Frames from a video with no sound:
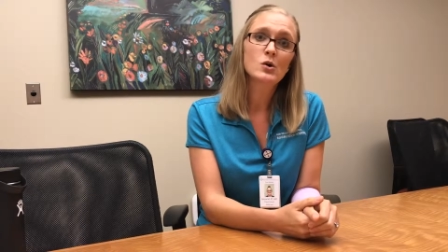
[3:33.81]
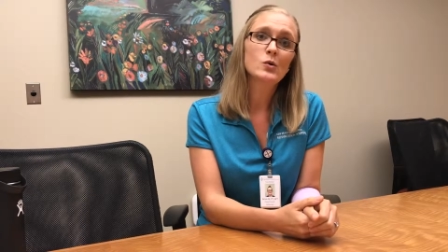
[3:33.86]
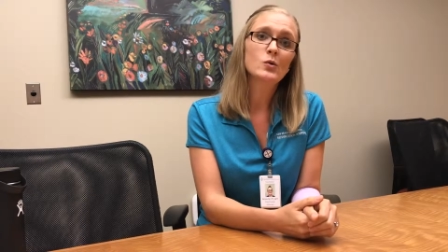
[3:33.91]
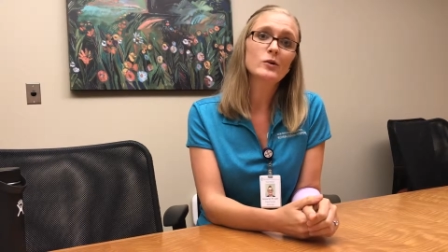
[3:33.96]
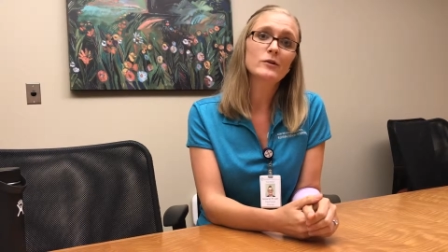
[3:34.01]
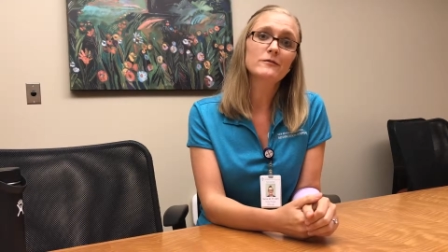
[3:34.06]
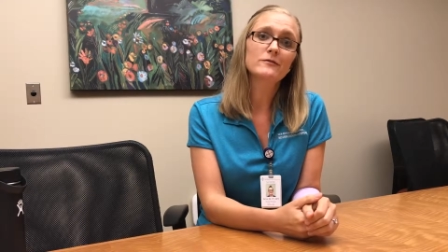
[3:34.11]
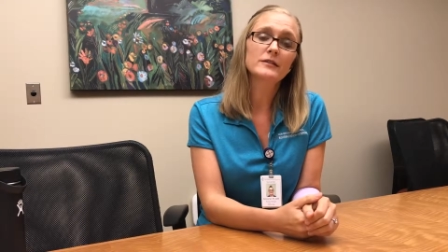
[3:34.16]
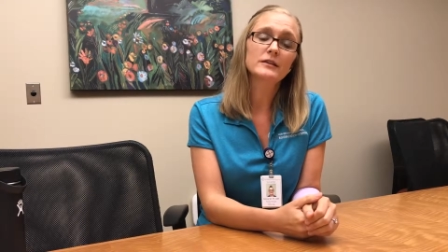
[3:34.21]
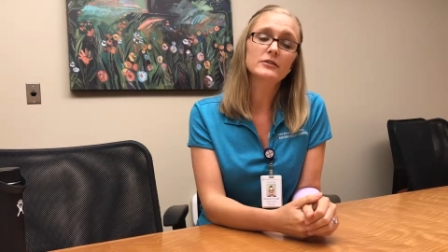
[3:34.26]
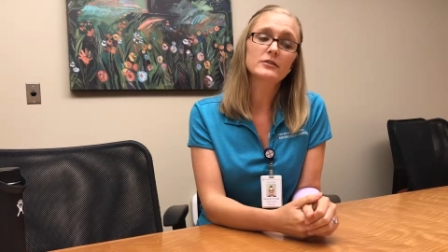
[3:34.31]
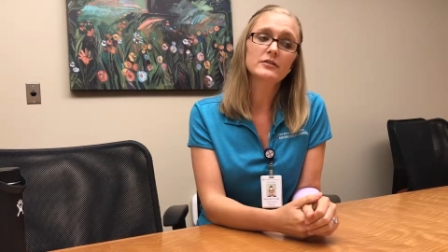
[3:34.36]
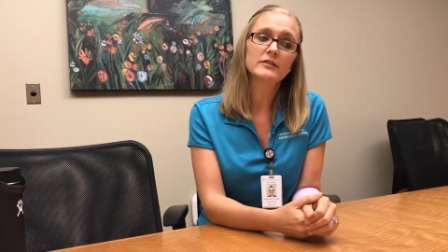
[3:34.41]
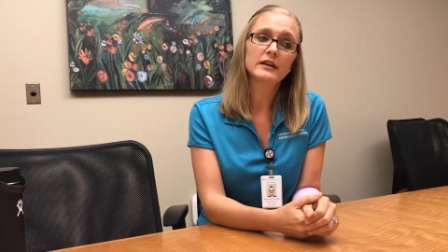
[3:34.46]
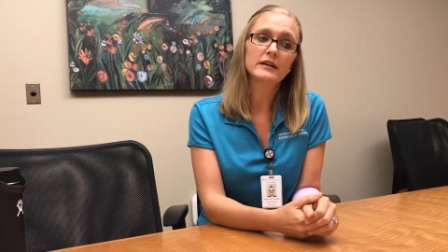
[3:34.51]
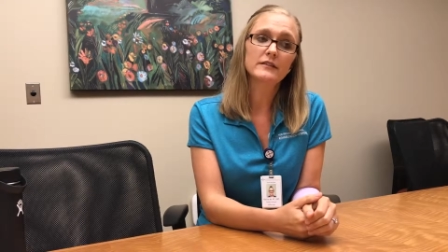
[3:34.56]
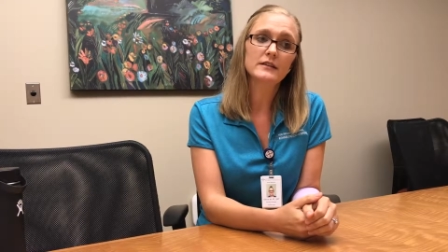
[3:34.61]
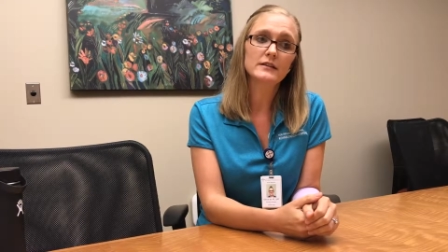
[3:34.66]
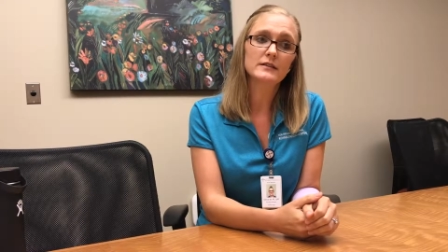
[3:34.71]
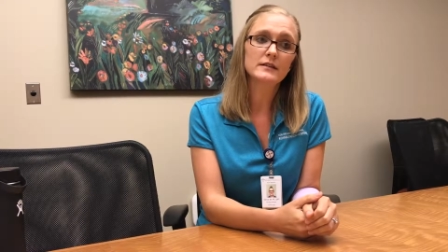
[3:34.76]
or feel
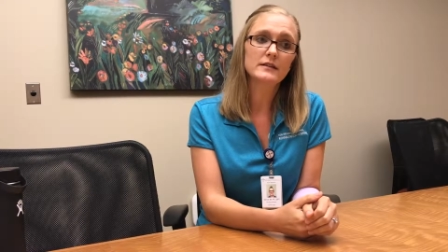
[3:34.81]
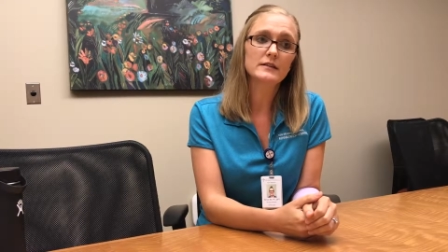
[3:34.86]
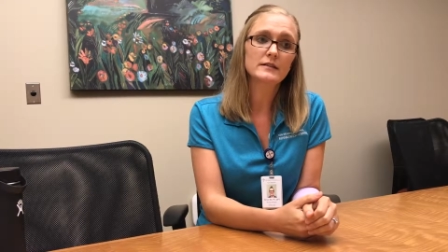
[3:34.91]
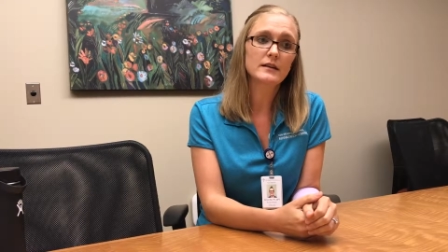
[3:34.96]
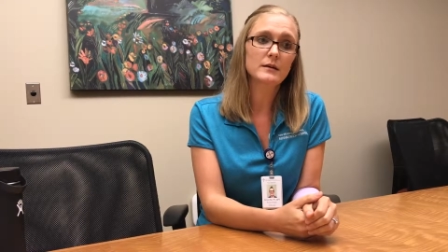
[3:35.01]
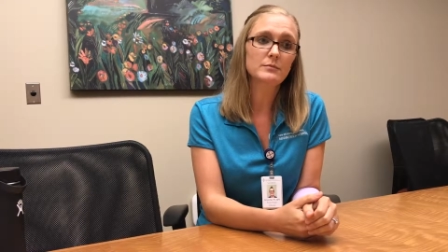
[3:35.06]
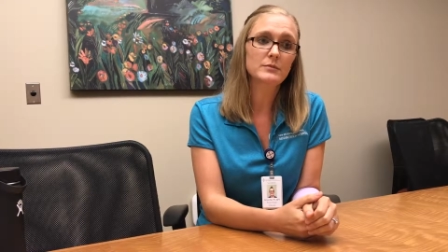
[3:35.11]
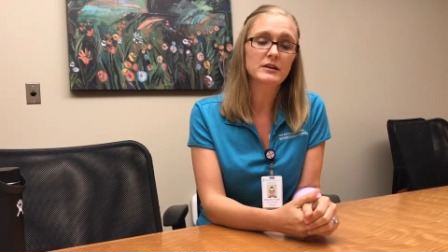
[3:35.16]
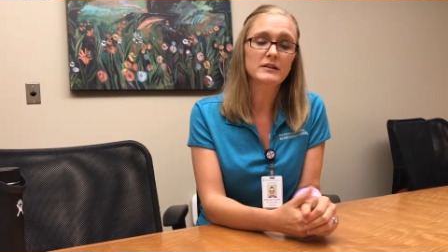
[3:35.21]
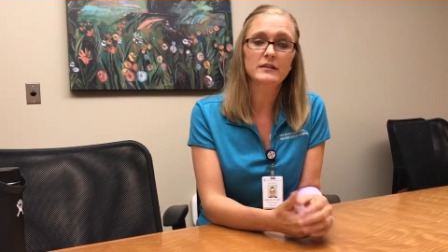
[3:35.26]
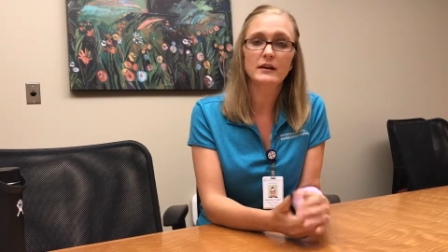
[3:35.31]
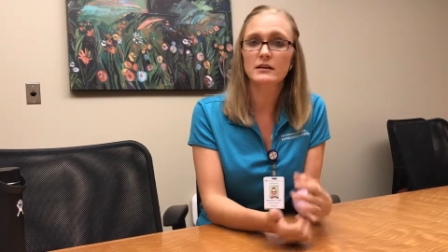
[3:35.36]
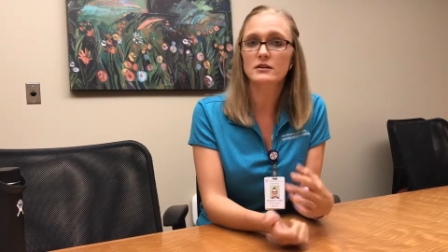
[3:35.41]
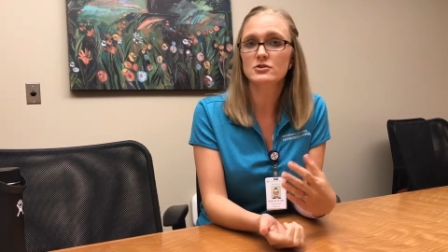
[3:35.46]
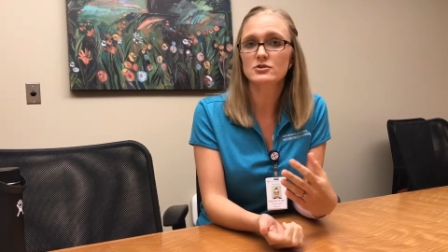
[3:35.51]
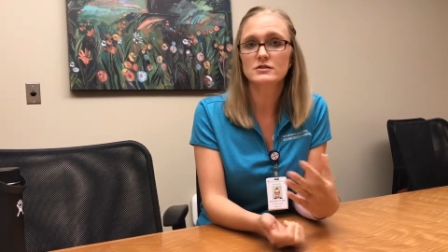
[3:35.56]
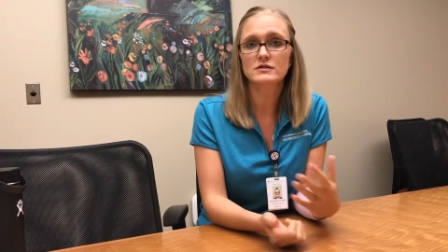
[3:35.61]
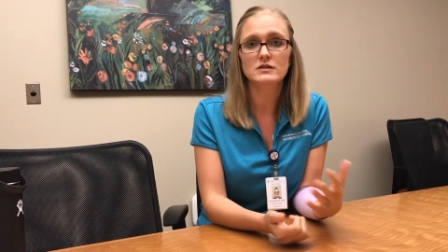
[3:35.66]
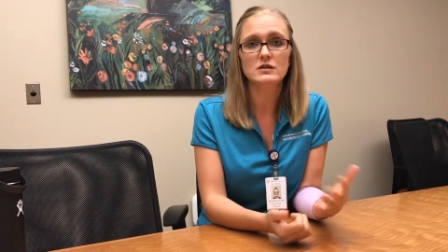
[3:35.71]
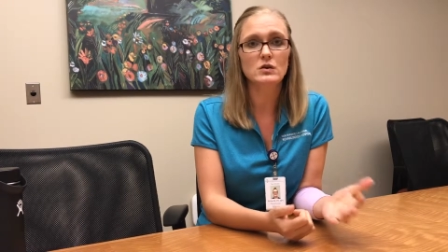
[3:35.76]
that this is something that
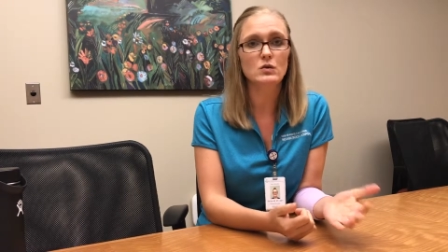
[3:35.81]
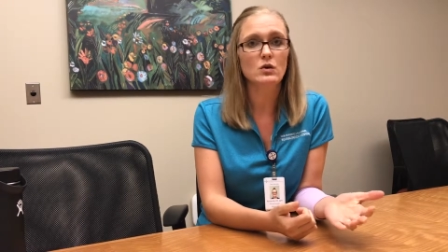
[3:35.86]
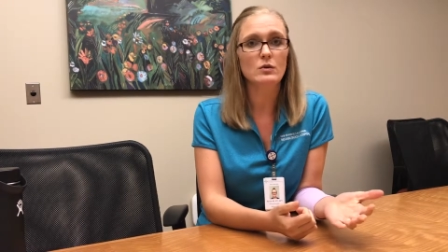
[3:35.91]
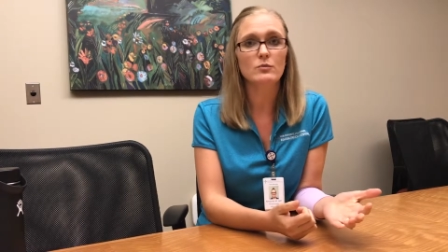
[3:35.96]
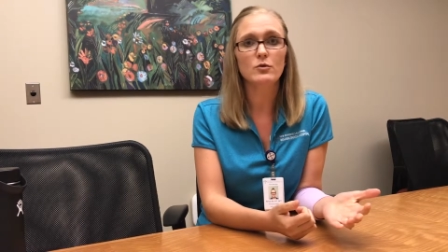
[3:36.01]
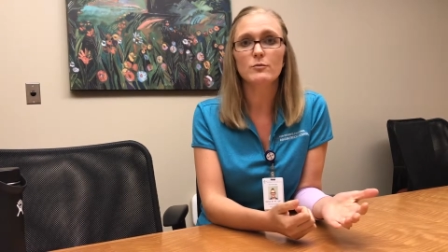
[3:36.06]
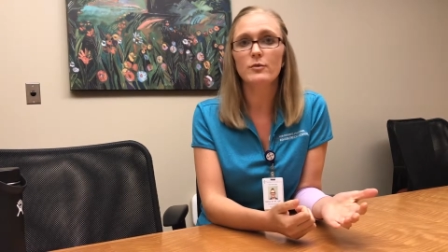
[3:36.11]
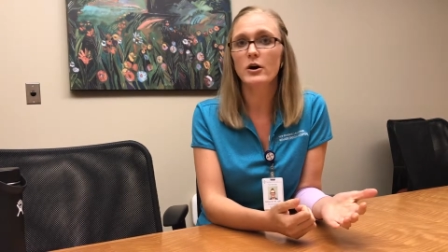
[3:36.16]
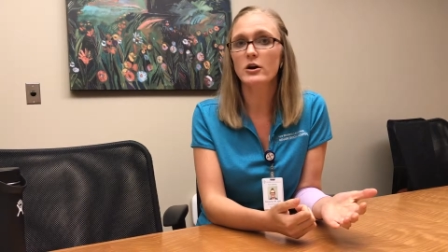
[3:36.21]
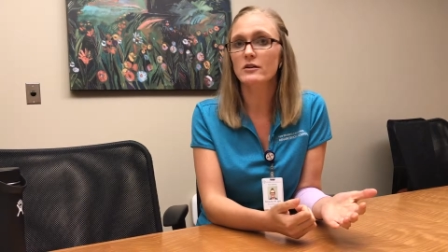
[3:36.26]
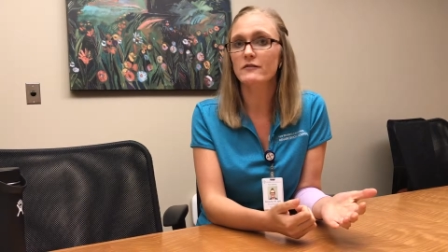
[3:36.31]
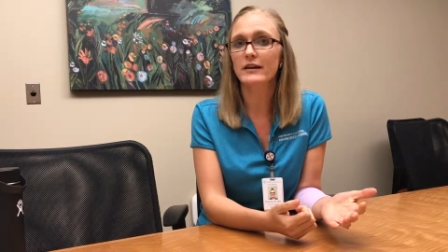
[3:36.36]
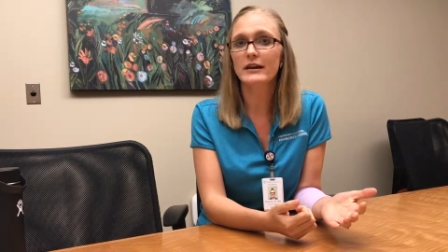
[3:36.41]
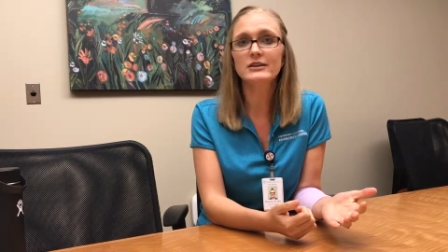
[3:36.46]
is just a normal part of